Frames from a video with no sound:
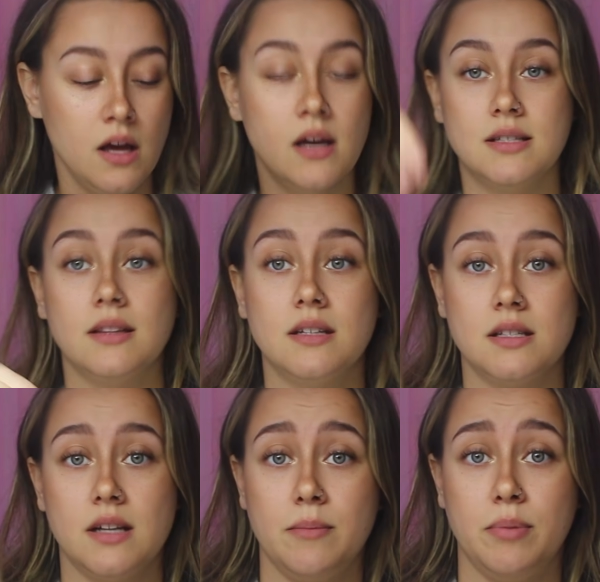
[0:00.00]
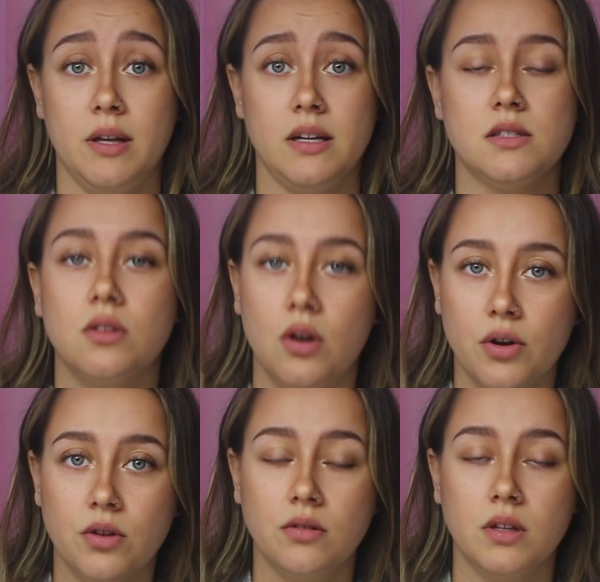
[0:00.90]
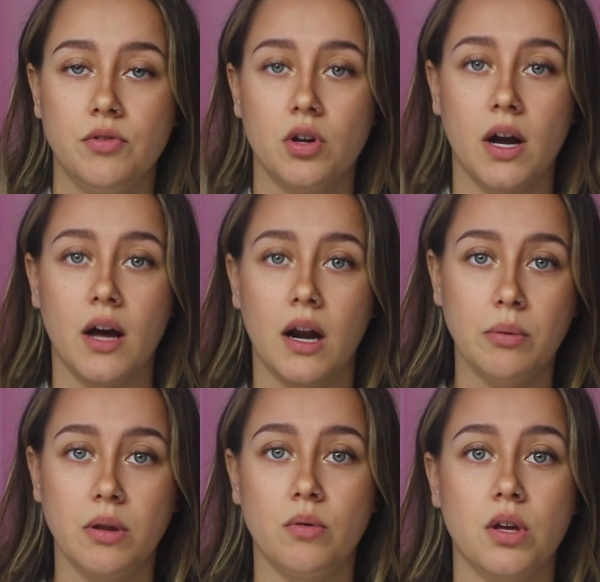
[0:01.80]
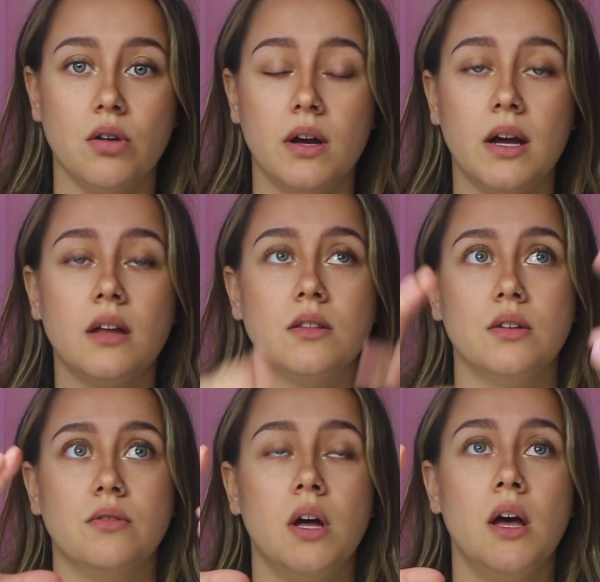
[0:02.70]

set the design in place. The longer you leave your cat eye without curing it, the